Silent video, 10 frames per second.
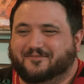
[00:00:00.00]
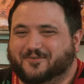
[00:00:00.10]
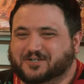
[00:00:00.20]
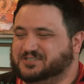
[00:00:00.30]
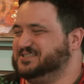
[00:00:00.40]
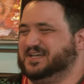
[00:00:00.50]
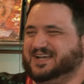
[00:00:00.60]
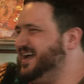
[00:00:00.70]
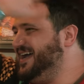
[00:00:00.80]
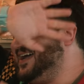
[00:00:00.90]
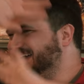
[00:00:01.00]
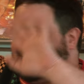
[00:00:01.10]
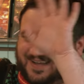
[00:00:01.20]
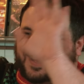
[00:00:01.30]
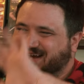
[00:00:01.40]
at first she's like,
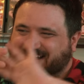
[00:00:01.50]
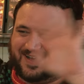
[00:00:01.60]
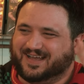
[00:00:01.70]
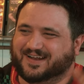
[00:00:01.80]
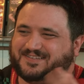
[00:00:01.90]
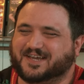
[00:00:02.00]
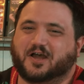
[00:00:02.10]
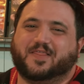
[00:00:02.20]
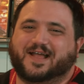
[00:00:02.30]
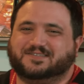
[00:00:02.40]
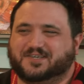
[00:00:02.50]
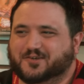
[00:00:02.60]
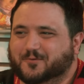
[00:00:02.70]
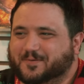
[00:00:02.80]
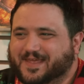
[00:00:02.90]
ah, ah, and it's like, oh, that's cute.